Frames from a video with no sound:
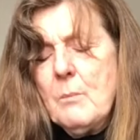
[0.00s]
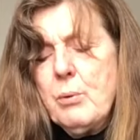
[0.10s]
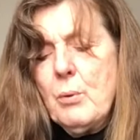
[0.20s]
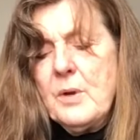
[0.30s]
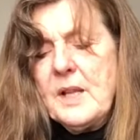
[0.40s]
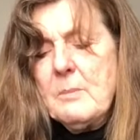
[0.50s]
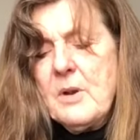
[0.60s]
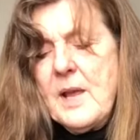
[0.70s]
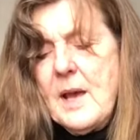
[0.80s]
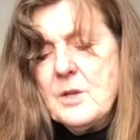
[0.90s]
Poor little
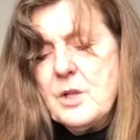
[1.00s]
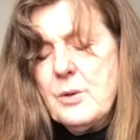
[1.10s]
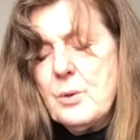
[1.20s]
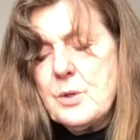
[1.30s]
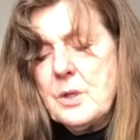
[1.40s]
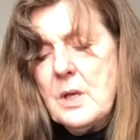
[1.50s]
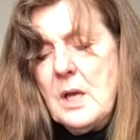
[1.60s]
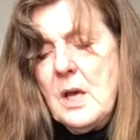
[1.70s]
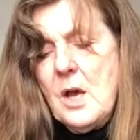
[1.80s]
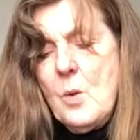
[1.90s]
Maria, she thought.
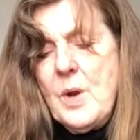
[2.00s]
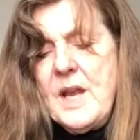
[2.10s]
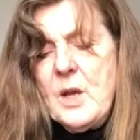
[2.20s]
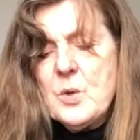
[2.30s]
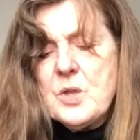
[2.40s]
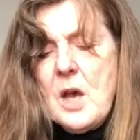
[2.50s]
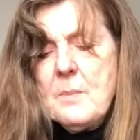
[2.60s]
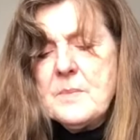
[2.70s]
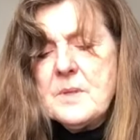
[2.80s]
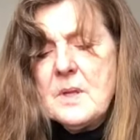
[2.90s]
When Nikos
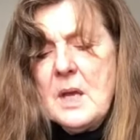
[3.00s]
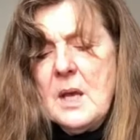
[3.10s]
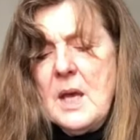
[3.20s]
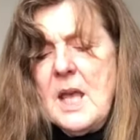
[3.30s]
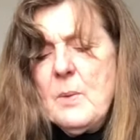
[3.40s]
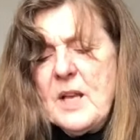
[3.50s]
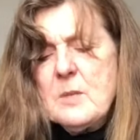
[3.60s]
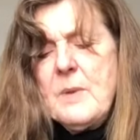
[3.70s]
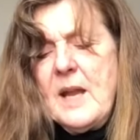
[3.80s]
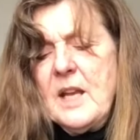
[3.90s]
comes, he will
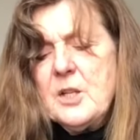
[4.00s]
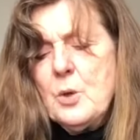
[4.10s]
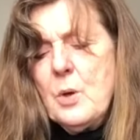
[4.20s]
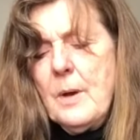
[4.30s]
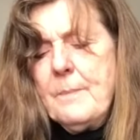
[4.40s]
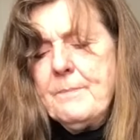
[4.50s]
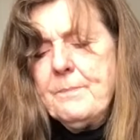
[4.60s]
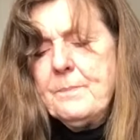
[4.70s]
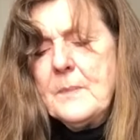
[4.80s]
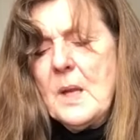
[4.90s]
explain it to her.
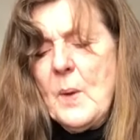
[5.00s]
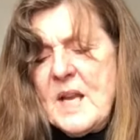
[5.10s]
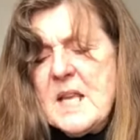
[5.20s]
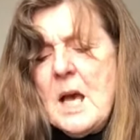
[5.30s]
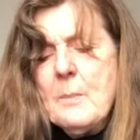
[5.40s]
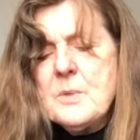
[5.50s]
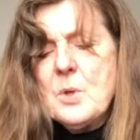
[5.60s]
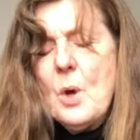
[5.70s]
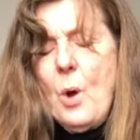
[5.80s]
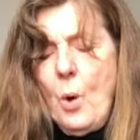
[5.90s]
When he comes,
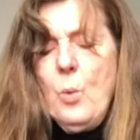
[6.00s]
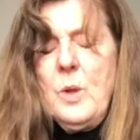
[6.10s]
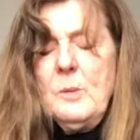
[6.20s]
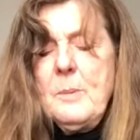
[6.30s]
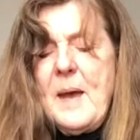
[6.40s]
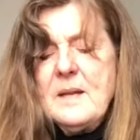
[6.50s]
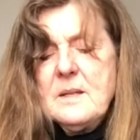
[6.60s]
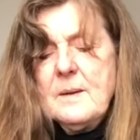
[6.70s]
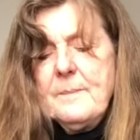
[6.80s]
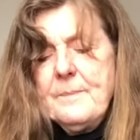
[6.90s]
all will be
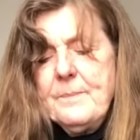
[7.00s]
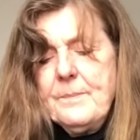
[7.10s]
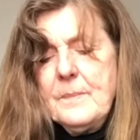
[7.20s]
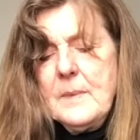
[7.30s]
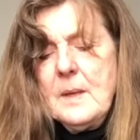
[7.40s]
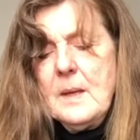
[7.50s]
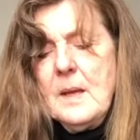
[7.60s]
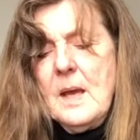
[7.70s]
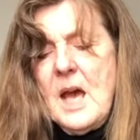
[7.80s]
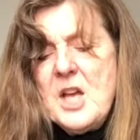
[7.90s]
better.
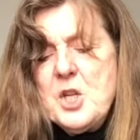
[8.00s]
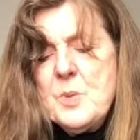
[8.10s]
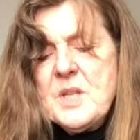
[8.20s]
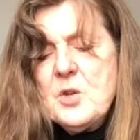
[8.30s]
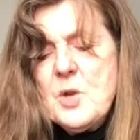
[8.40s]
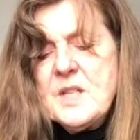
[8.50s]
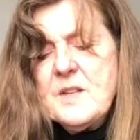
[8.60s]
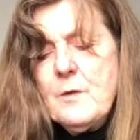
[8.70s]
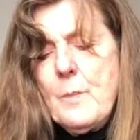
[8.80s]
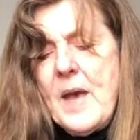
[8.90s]
As she was
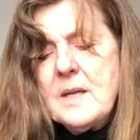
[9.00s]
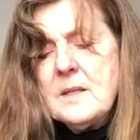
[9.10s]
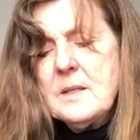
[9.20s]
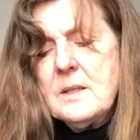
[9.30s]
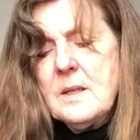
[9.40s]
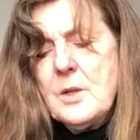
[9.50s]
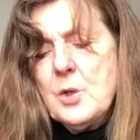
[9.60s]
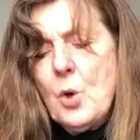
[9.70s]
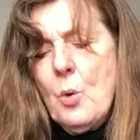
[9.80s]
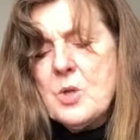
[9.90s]
undressing for bed, the
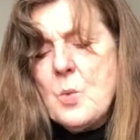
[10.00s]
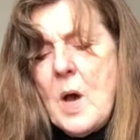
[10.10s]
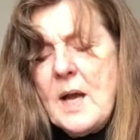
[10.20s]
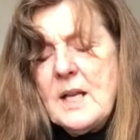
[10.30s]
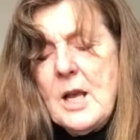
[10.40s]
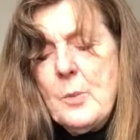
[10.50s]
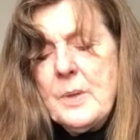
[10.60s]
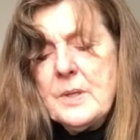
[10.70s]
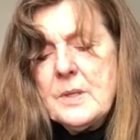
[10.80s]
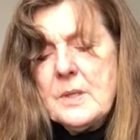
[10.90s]
door was quietly
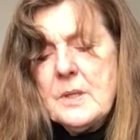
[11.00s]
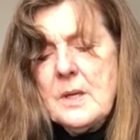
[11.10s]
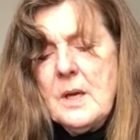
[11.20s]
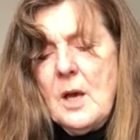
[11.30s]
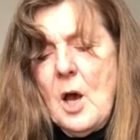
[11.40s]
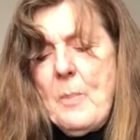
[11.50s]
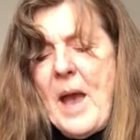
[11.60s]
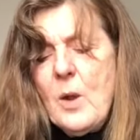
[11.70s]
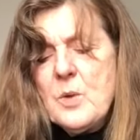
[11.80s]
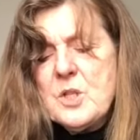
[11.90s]
opened. Her
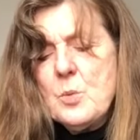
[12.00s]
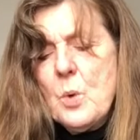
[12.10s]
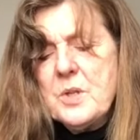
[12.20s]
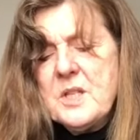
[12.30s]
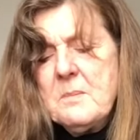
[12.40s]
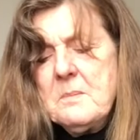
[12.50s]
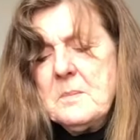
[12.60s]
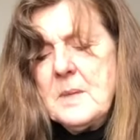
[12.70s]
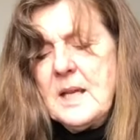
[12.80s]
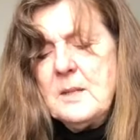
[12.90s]
back was towards him,
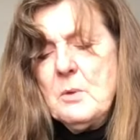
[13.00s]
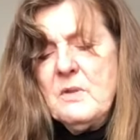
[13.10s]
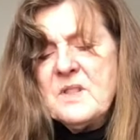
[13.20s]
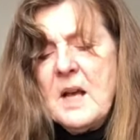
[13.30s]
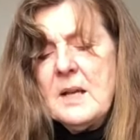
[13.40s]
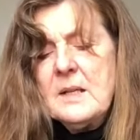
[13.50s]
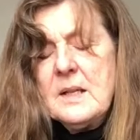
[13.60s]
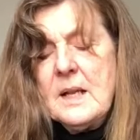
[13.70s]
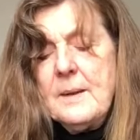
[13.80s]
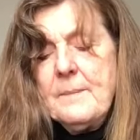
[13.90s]
and he moved
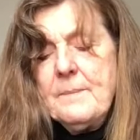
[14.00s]
silently.